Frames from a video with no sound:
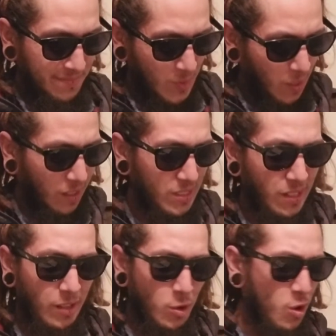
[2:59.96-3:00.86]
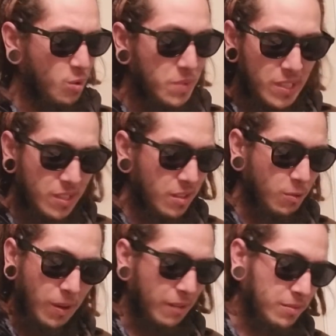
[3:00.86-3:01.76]
The longest I normally
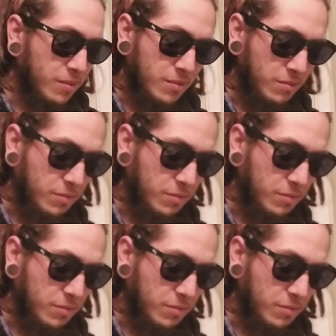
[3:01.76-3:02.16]
go ever,